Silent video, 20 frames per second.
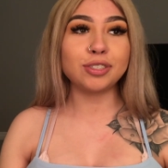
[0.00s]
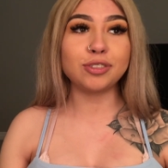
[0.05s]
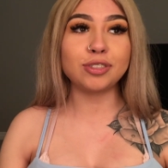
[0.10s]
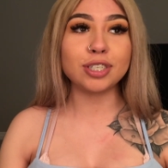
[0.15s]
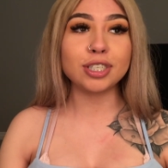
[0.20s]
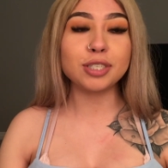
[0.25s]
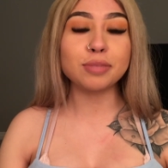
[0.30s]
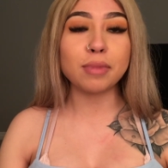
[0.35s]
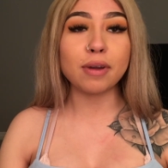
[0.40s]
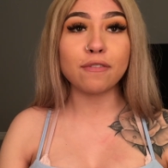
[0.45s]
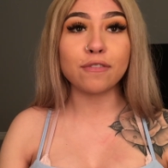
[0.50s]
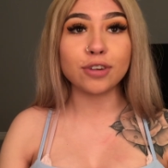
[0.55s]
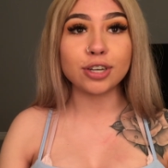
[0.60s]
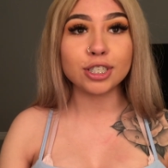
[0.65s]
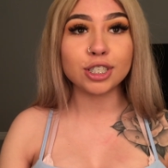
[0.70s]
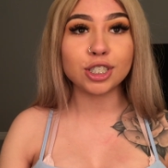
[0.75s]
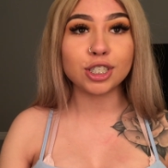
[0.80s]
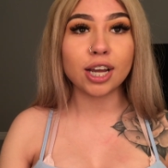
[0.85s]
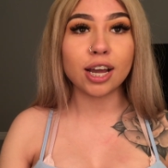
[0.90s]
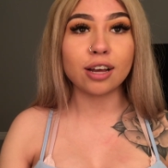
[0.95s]
This is my
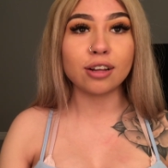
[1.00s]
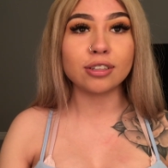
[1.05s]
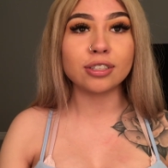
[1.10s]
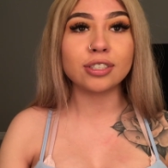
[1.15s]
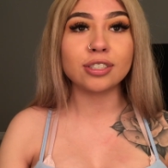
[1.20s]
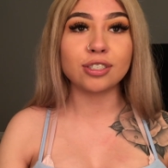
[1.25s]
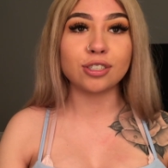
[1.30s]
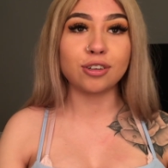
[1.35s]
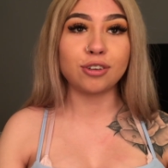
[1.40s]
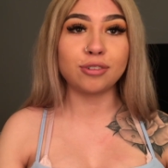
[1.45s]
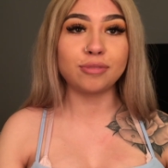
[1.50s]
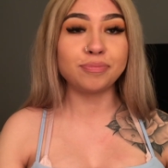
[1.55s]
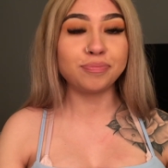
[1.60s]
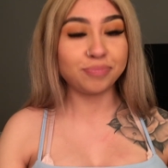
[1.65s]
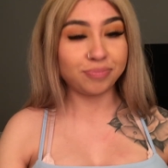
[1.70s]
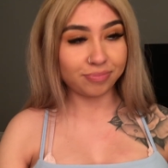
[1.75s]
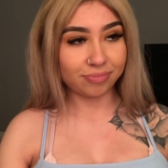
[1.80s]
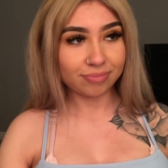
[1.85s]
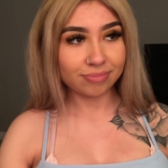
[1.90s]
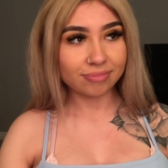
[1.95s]
first child, so
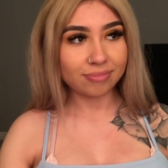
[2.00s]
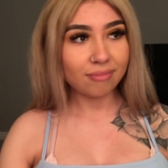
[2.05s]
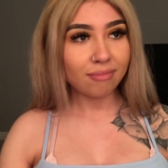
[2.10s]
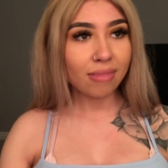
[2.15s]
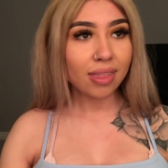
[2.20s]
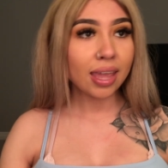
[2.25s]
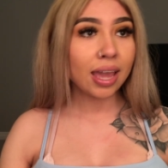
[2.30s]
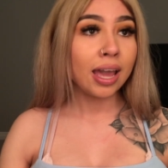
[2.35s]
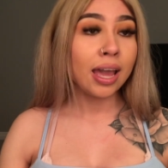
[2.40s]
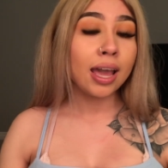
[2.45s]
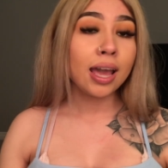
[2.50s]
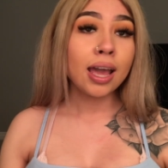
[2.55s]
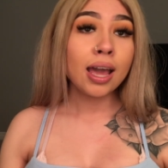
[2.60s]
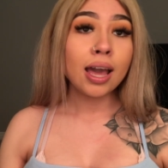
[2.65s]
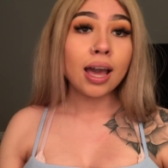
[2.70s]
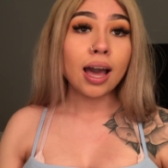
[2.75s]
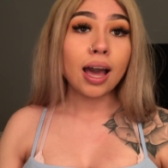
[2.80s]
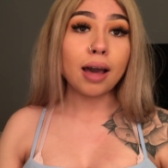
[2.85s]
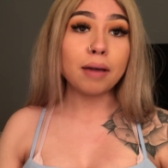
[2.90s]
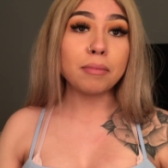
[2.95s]

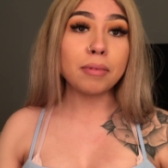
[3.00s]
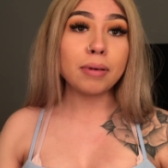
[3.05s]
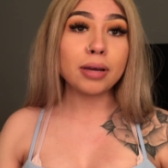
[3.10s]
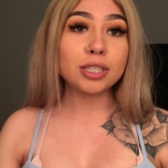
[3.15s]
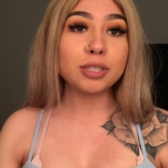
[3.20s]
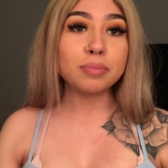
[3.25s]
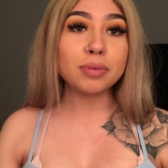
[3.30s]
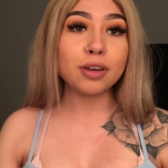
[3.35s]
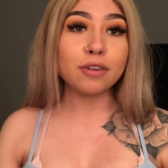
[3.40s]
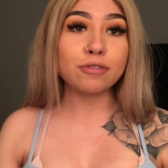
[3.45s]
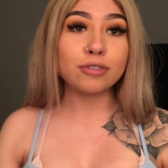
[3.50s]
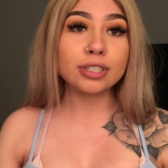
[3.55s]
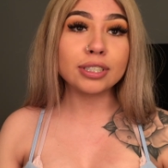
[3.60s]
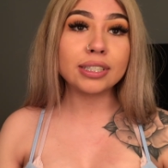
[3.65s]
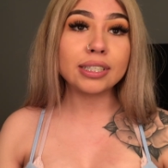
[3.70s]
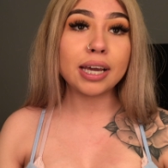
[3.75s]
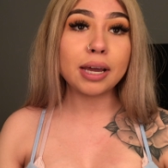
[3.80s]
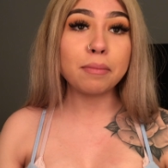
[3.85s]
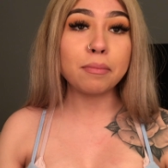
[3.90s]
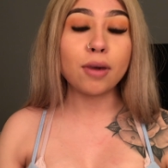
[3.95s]
I'm about to be a
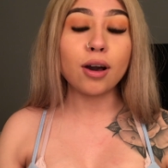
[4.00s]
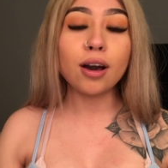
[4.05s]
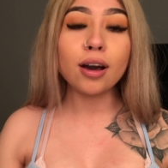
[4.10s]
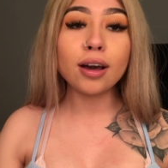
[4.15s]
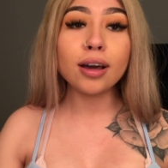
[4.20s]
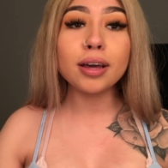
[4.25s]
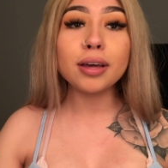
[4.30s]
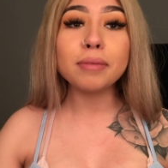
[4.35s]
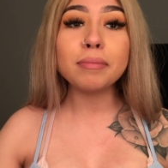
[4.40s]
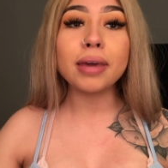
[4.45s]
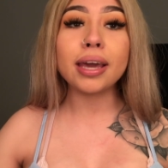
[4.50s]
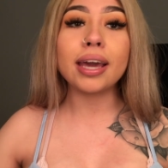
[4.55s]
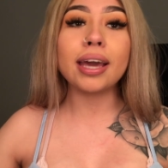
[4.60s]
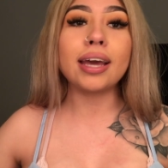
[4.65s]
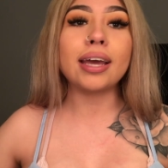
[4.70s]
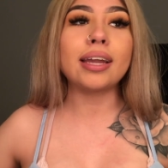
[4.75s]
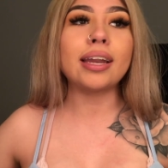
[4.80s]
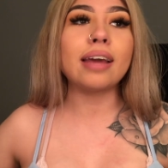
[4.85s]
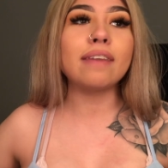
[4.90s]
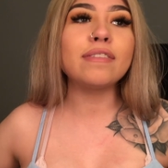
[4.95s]
first-time mom,
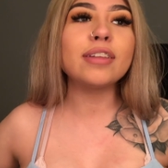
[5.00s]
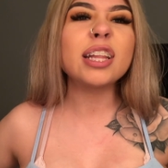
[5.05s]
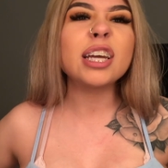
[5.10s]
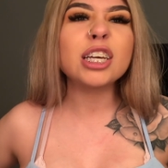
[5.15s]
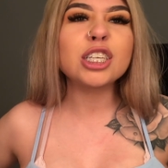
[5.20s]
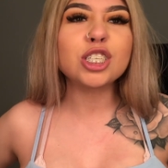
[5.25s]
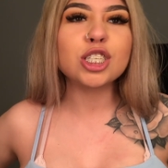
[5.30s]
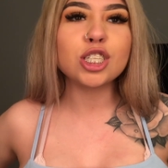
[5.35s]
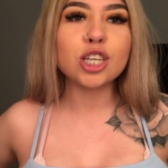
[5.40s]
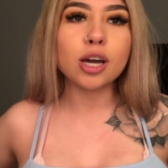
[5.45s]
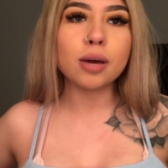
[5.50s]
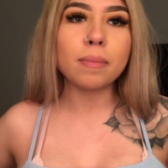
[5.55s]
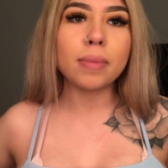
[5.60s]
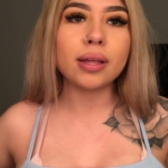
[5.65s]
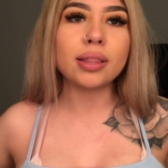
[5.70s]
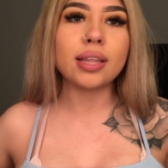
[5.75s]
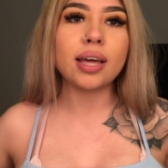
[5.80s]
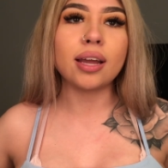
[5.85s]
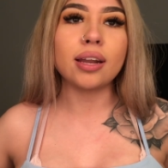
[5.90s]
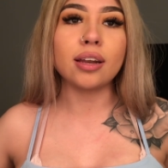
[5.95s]
and I feel like I should talk
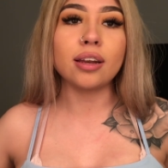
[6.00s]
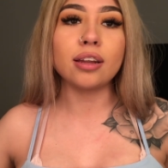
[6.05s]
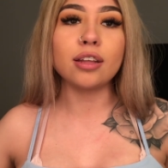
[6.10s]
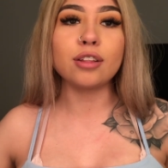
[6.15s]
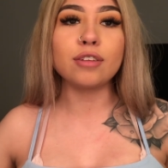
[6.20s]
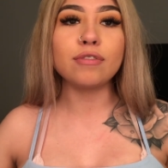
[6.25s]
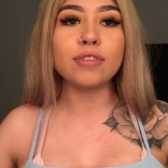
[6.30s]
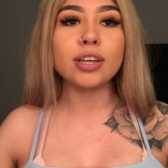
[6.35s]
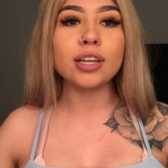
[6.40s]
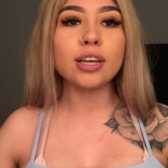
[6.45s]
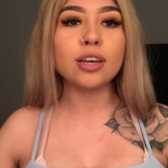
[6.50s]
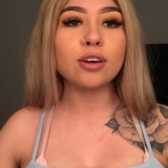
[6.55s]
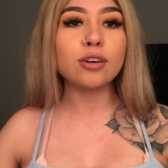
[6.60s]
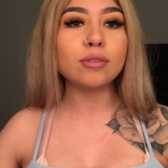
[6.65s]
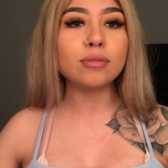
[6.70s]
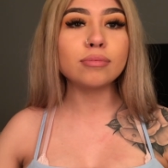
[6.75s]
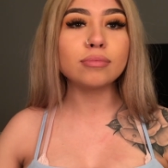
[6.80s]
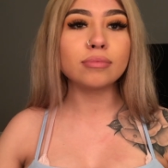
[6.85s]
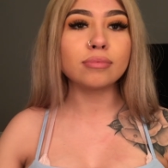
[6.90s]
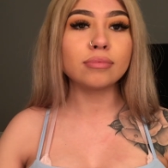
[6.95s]
about that in another
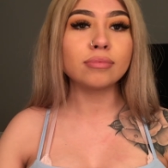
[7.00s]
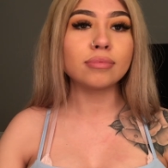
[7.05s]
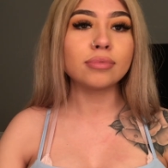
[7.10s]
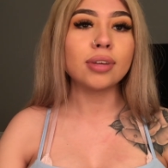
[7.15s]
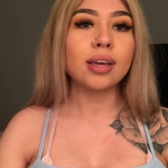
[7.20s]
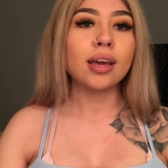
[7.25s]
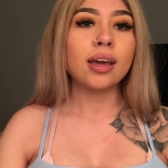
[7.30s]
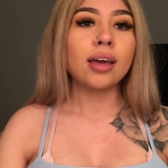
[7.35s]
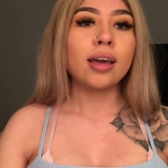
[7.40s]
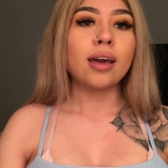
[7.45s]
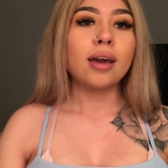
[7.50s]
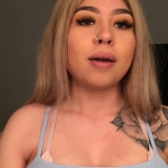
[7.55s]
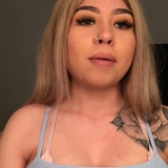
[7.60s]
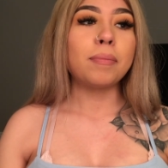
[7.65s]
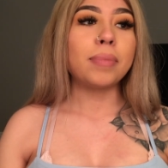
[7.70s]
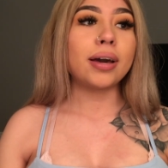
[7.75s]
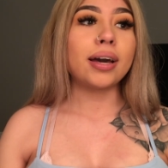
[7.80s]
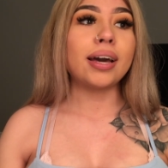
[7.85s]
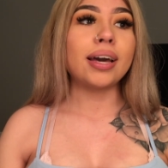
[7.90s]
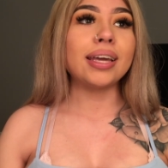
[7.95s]
video.
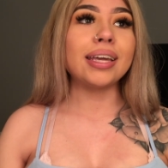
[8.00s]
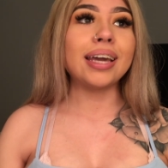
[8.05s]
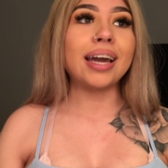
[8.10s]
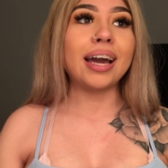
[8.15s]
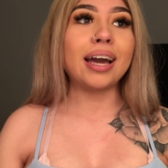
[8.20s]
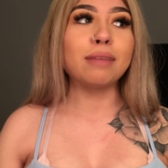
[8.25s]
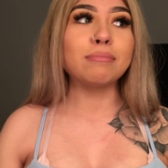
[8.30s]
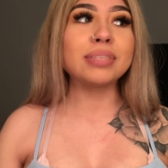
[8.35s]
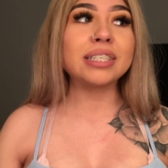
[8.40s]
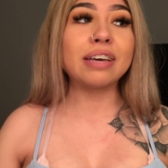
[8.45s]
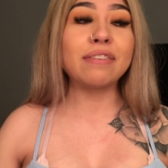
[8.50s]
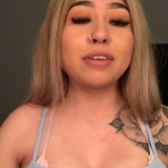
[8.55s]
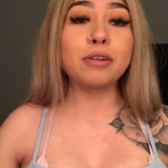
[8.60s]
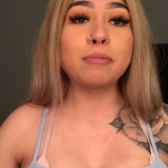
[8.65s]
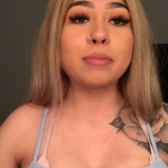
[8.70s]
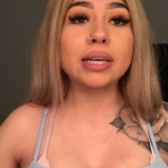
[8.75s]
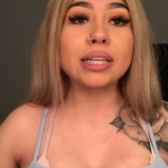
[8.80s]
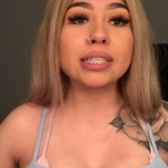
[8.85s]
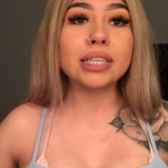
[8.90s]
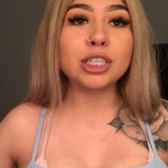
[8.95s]
But yeah, I'm 7
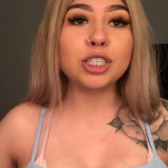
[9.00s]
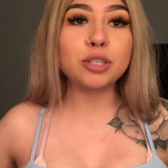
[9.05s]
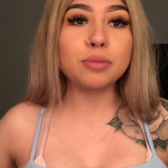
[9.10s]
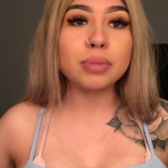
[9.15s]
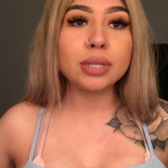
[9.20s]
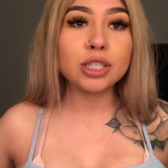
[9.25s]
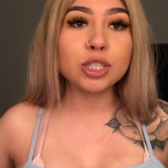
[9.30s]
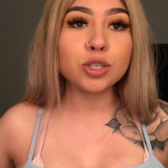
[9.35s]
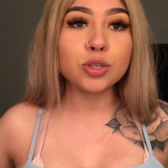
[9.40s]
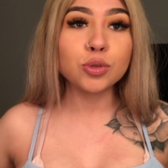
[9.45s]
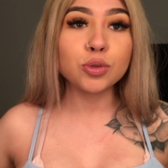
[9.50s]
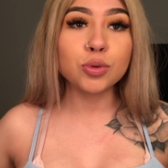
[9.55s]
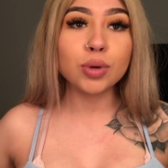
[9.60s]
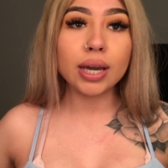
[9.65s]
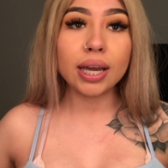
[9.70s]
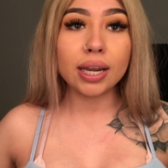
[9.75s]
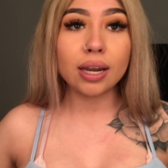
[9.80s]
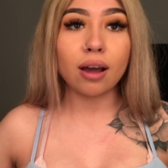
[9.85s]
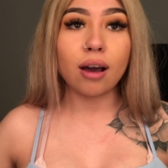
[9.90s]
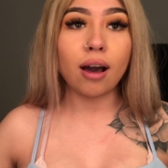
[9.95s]
months. I should be due
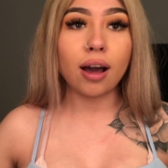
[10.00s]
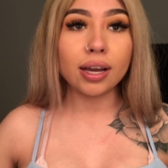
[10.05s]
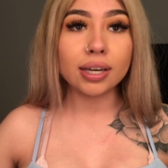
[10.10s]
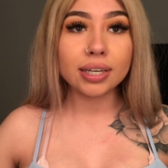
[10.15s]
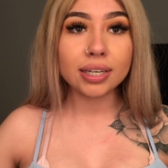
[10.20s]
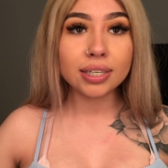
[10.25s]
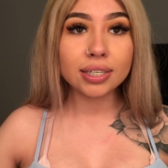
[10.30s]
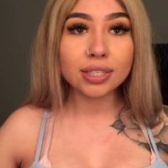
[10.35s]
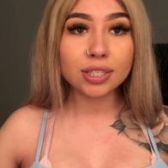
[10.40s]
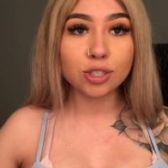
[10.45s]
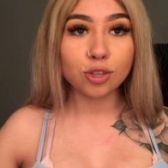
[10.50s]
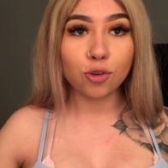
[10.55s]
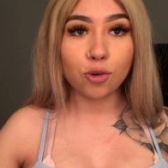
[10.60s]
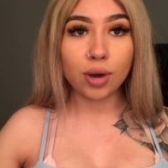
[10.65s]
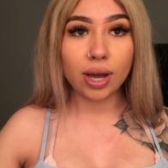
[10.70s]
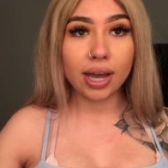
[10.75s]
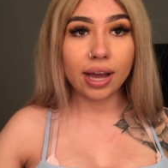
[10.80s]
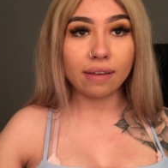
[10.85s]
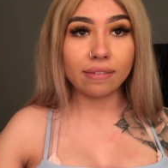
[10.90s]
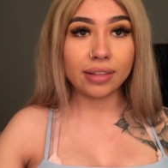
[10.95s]
in August, so
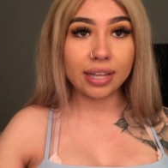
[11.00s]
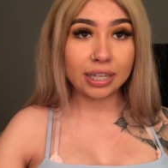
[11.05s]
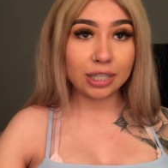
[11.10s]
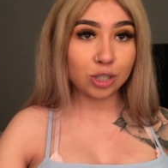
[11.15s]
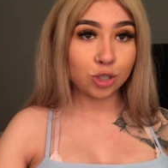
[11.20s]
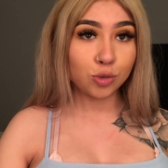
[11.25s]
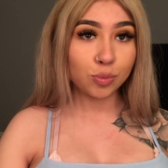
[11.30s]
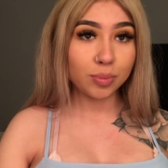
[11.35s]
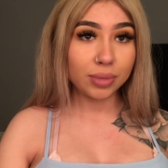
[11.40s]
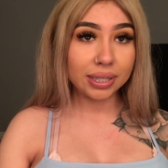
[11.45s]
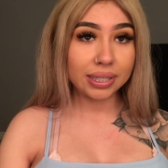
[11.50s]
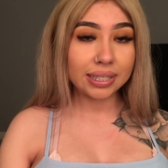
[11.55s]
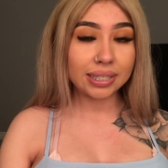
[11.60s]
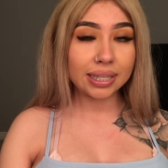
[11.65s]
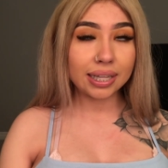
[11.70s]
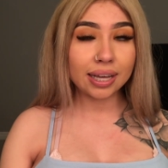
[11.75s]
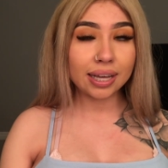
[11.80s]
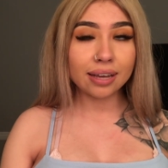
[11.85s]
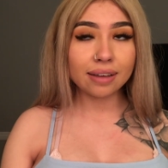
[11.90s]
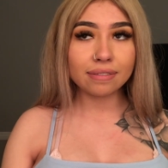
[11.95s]
I have like 2 months
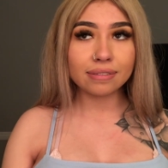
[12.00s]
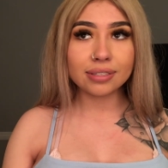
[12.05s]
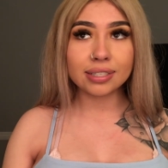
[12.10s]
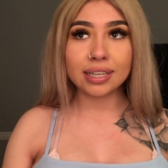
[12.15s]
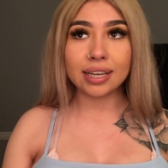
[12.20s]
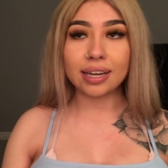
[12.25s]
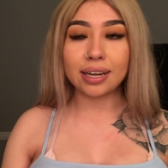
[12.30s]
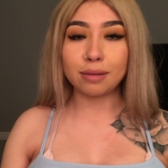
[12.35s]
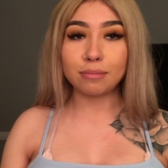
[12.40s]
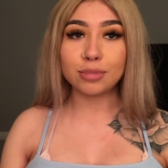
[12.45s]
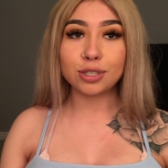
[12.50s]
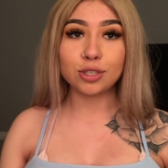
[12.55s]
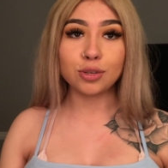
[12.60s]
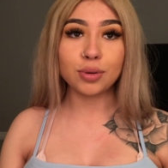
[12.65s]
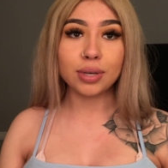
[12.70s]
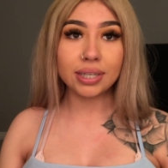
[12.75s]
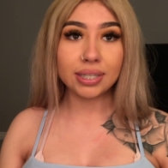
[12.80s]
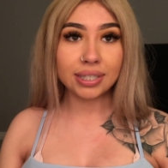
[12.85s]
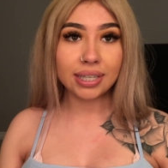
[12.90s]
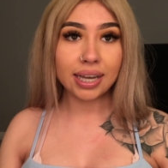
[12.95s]
left, and I'm so
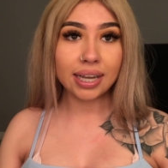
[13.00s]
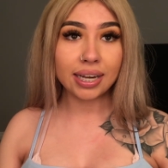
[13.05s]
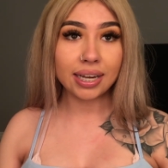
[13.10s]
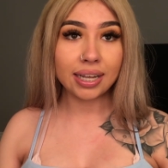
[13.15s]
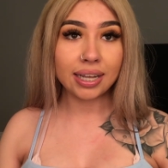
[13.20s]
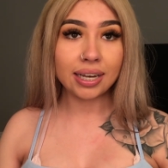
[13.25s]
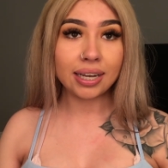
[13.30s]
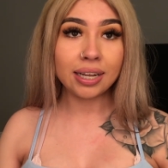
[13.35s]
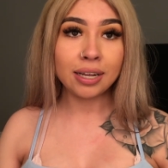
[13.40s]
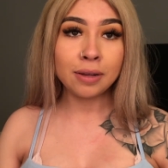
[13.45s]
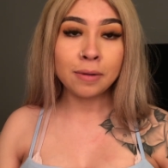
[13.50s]
excited.